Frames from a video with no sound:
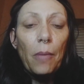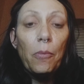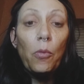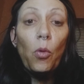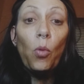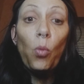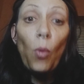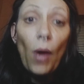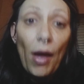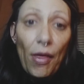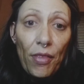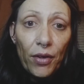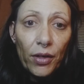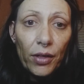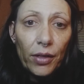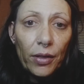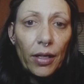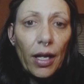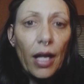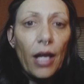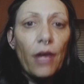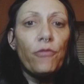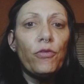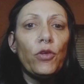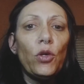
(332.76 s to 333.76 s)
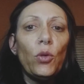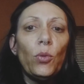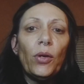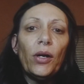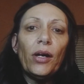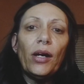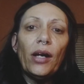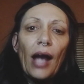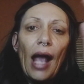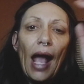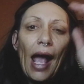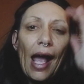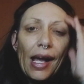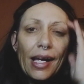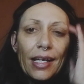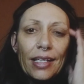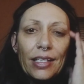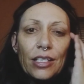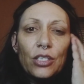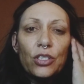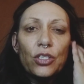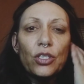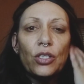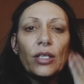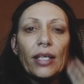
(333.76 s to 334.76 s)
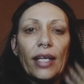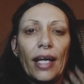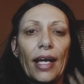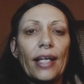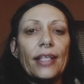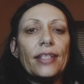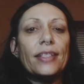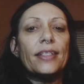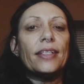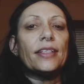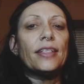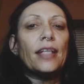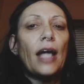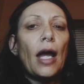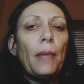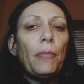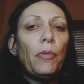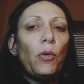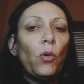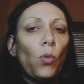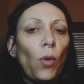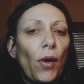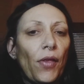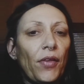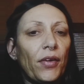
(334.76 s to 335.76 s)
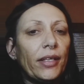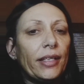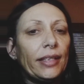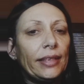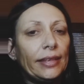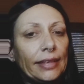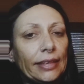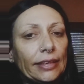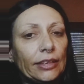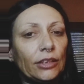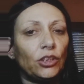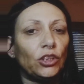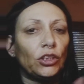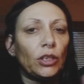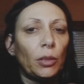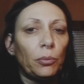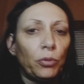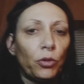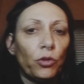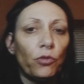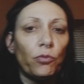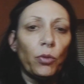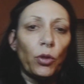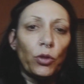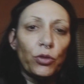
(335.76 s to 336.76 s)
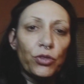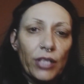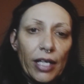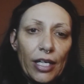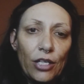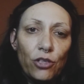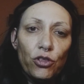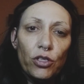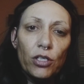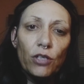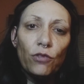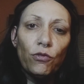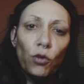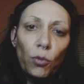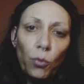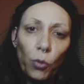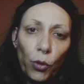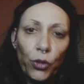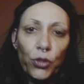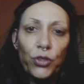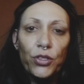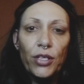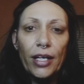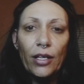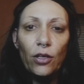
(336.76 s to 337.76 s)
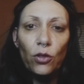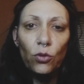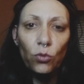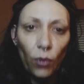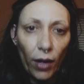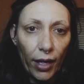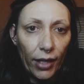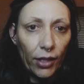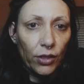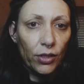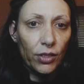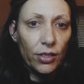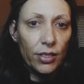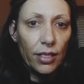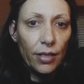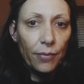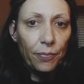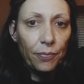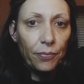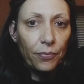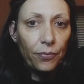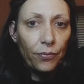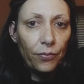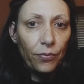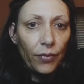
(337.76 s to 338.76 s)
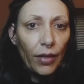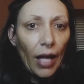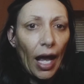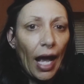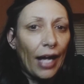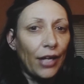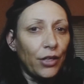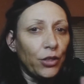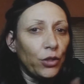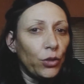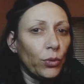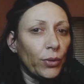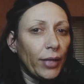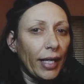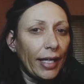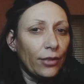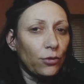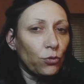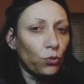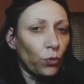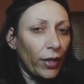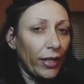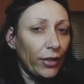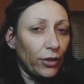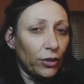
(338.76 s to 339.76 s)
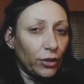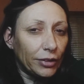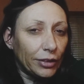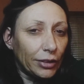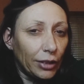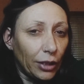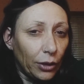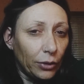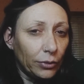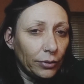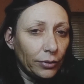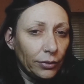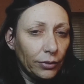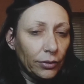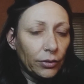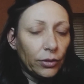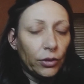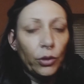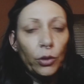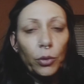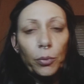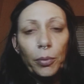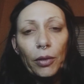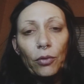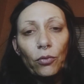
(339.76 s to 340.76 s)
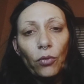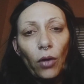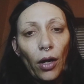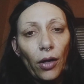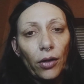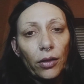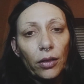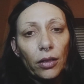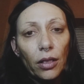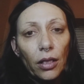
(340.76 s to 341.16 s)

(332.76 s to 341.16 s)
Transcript: Weather. If you were asked to guess the type of weather conditions that prove most dangerous for motorcycle riders, and you guessed rain or snow, you'd be wrong.